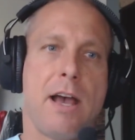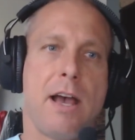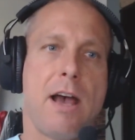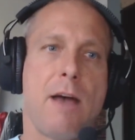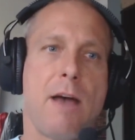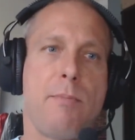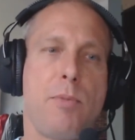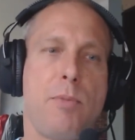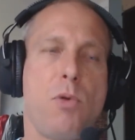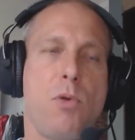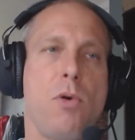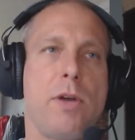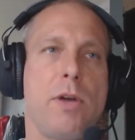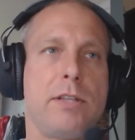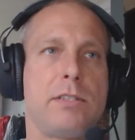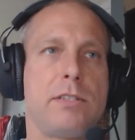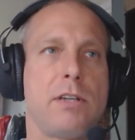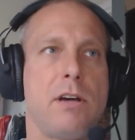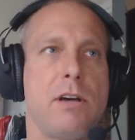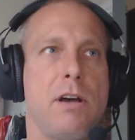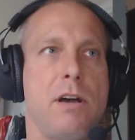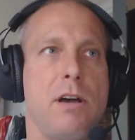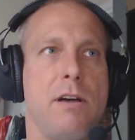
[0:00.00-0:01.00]
point
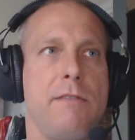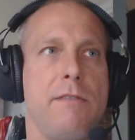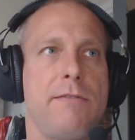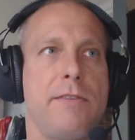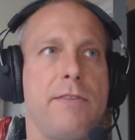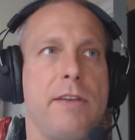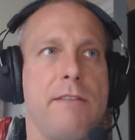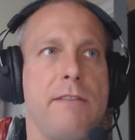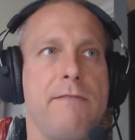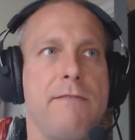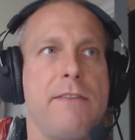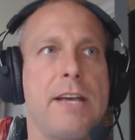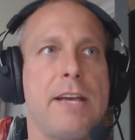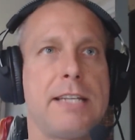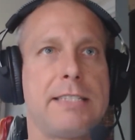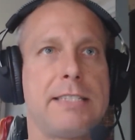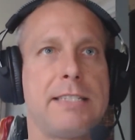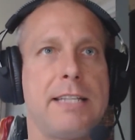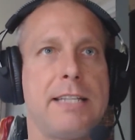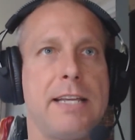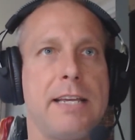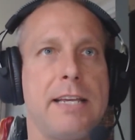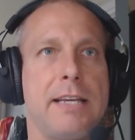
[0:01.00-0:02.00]
of
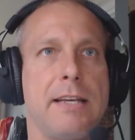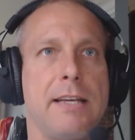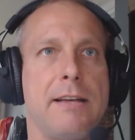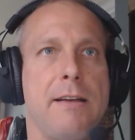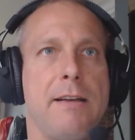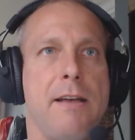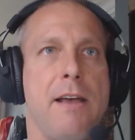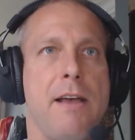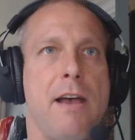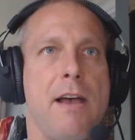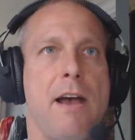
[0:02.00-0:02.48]
investing